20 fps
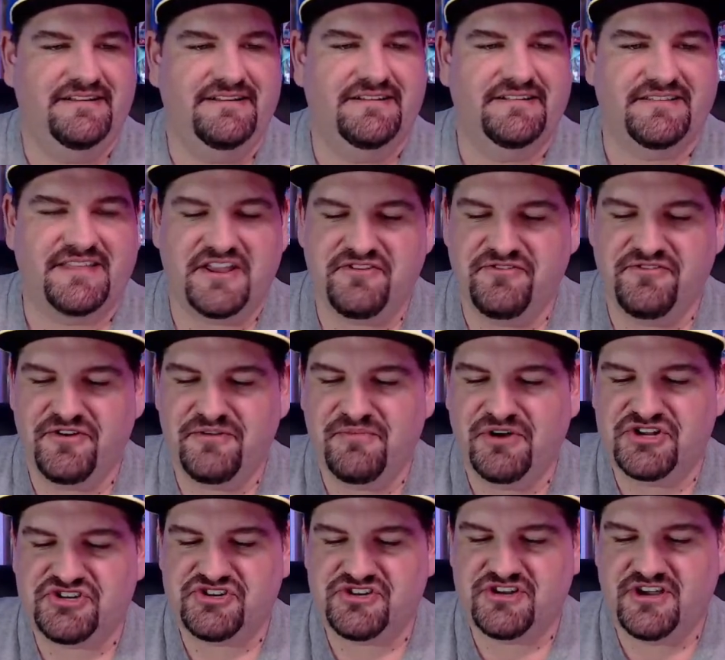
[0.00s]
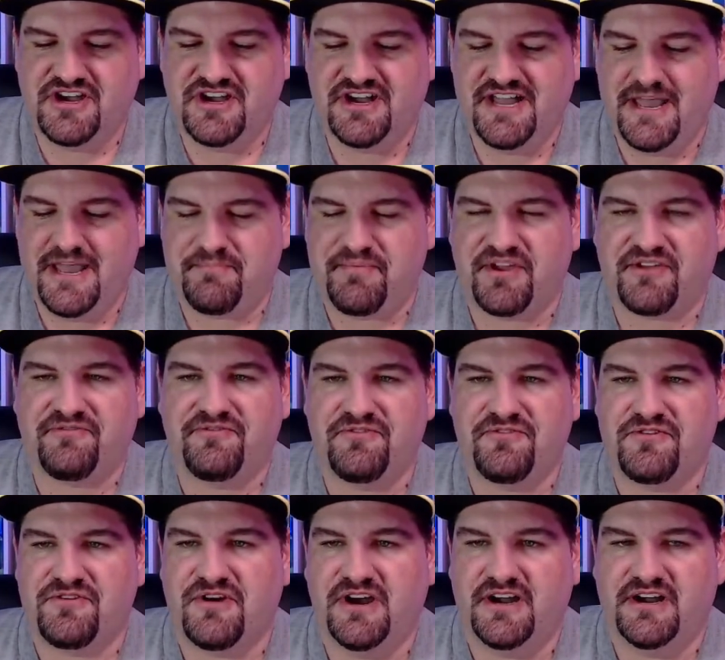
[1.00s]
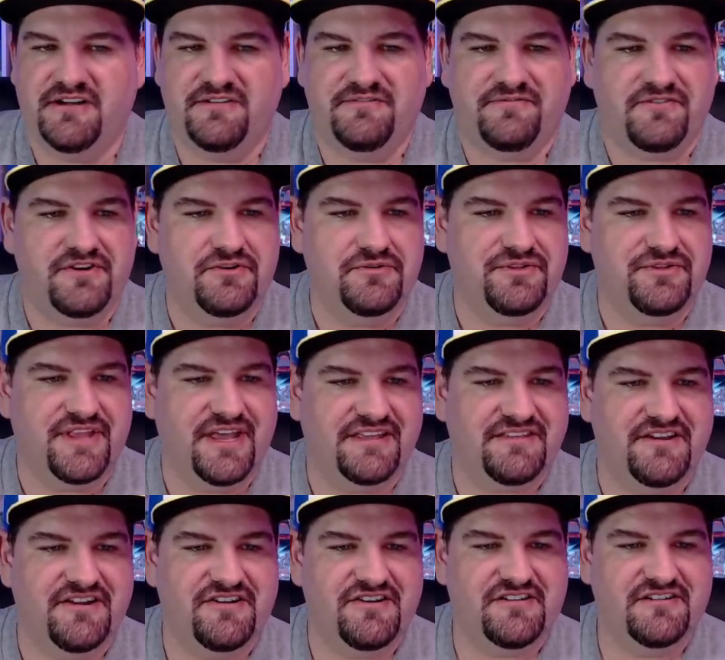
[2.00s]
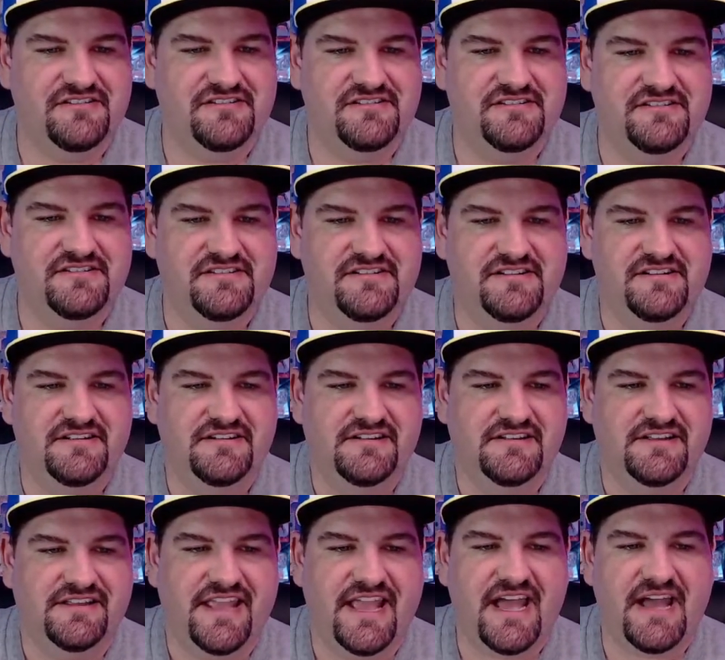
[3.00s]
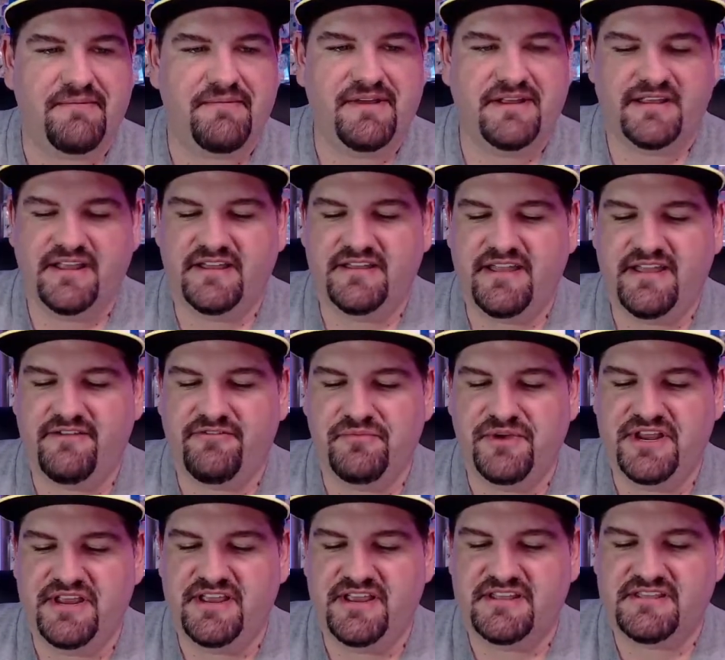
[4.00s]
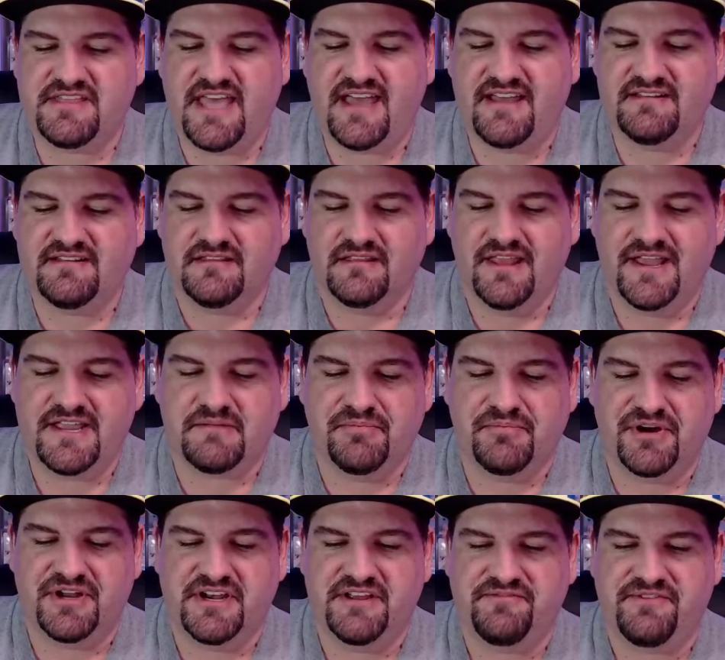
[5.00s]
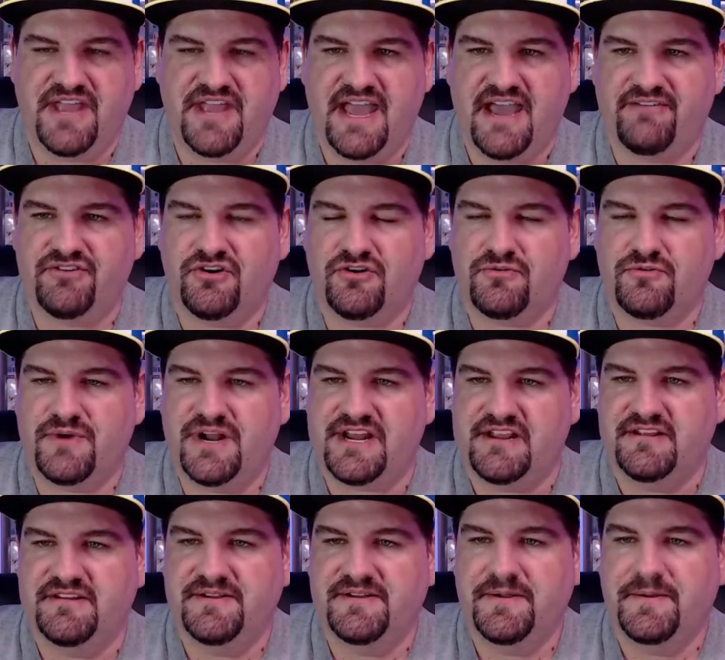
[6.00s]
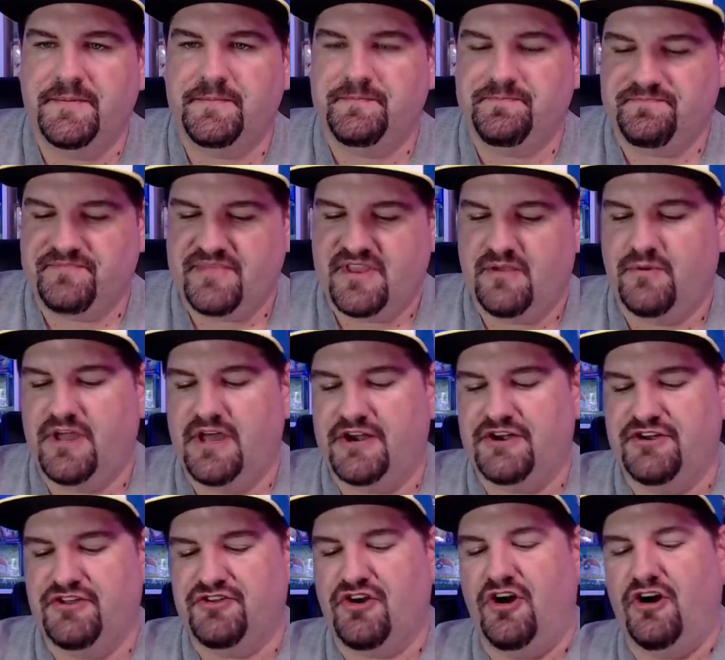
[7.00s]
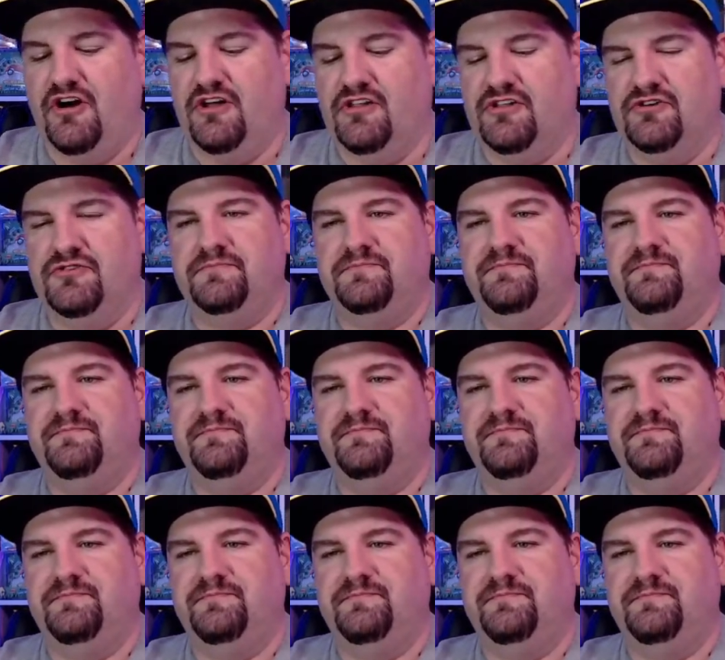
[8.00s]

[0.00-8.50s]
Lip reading: Thank you very much, Epic, for doing that there. Yeah, man, everybody hit that like button if you haven't already. We got another holo.